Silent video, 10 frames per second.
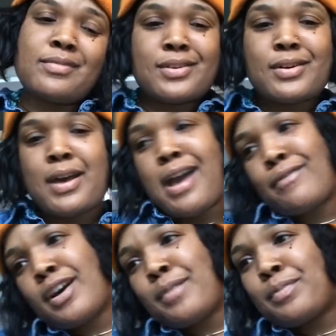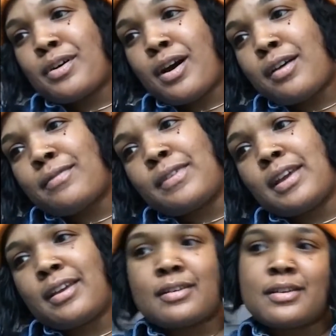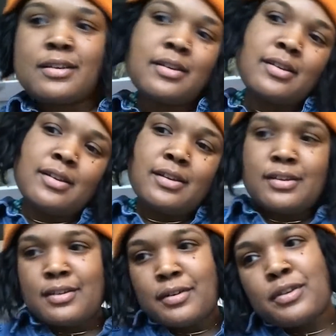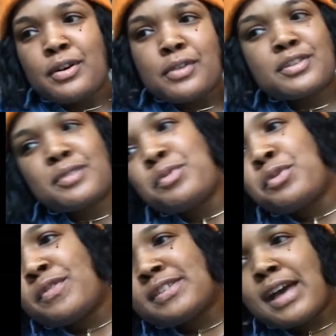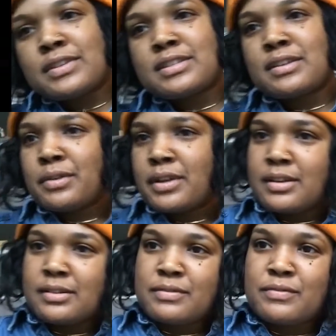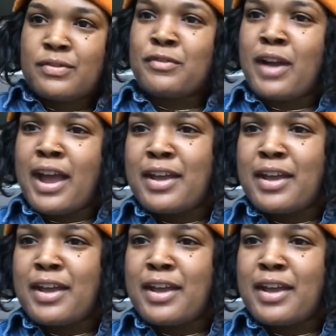Have a cup of coffee. You go to the movies, have a soda, right?